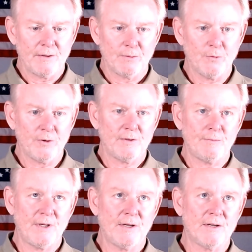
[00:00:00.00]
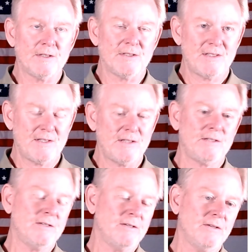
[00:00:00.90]
wouldn't it be
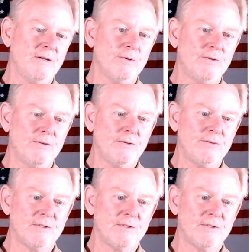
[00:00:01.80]
consistently reduced?